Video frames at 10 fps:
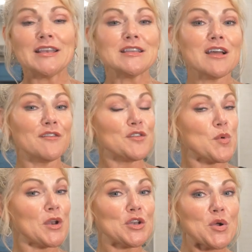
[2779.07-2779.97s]
Now, if you
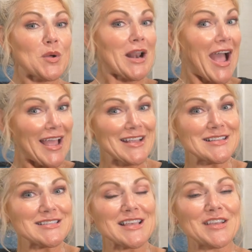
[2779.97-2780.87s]
want to know what I
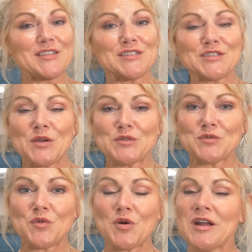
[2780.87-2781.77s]
can sell you this coach
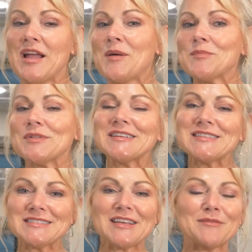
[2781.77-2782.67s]
for,
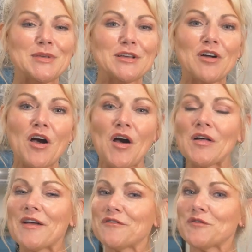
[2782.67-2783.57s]
please give me a call
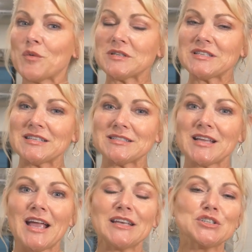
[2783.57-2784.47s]
at
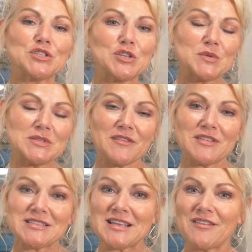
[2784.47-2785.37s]

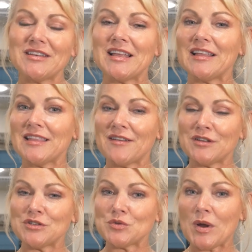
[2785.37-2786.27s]

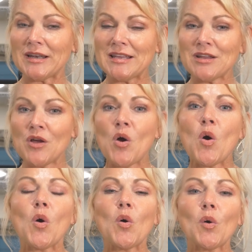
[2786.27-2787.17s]

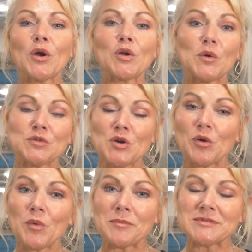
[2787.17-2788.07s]
469-277-1120 or go to
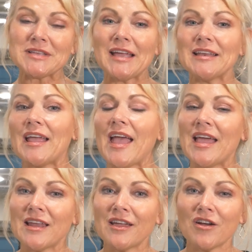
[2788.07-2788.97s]
our website,
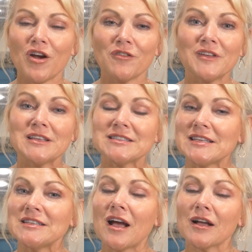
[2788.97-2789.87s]

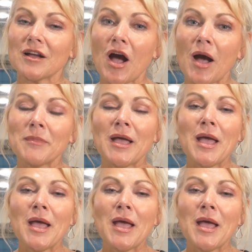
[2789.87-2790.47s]
nirvc.com.